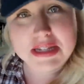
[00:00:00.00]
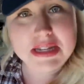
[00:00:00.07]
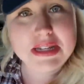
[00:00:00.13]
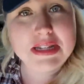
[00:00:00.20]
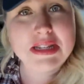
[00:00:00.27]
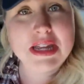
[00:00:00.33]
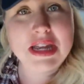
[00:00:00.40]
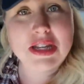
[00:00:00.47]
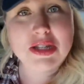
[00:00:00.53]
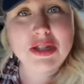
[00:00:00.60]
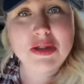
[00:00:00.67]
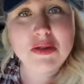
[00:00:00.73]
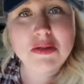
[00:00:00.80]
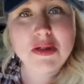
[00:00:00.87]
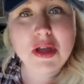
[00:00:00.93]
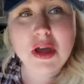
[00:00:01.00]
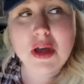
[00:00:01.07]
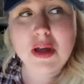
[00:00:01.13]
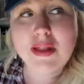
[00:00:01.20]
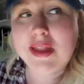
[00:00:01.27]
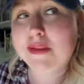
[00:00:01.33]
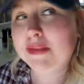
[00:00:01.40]
Didn't take too
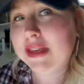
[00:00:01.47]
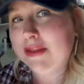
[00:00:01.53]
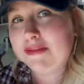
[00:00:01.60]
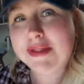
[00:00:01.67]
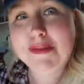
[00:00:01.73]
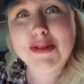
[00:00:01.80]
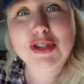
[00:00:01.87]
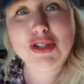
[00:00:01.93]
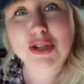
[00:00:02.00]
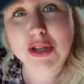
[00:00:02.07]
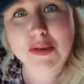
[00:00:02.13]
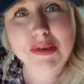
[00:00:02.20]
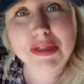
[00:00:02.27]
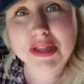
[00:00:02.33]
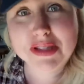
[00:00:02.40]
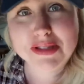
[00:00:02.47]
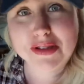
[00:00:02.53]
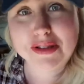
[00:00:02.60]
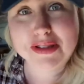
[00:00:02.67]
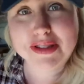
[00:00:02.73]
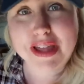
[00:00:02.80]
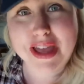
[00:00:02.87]
long. Let me let me show you what this looks